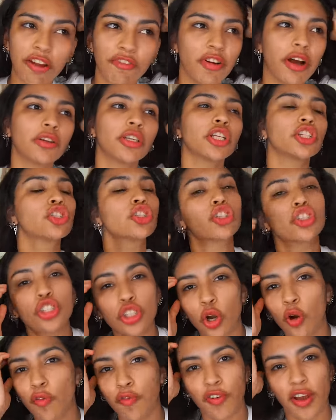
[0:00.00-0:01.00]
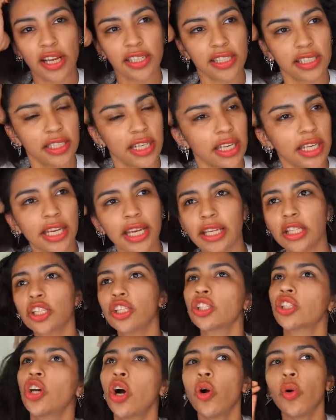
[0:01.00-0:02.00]
I found it so fascinating and
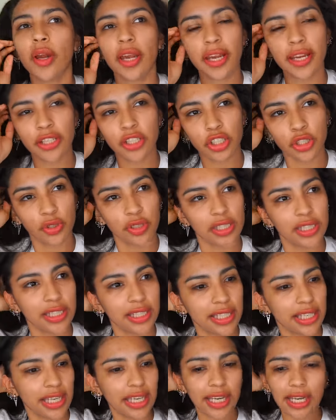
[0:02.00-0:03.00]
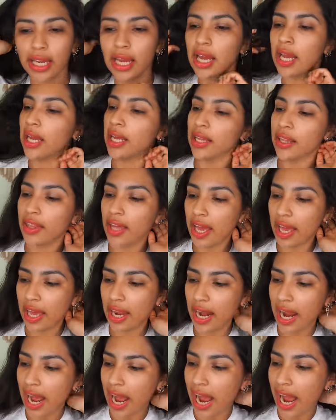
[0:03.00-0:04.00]
so interesting
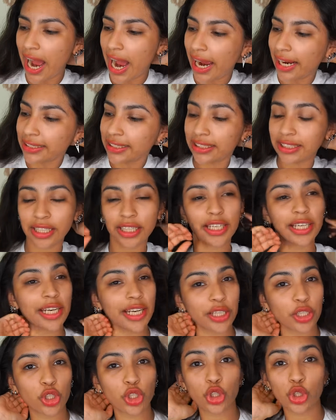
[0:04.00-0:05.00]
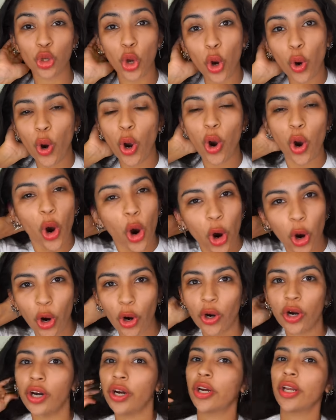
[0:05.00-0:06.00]
that I studied it so
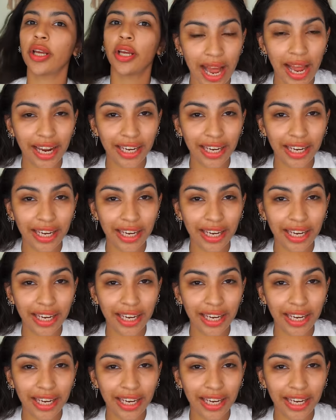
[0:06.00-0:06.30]
hard.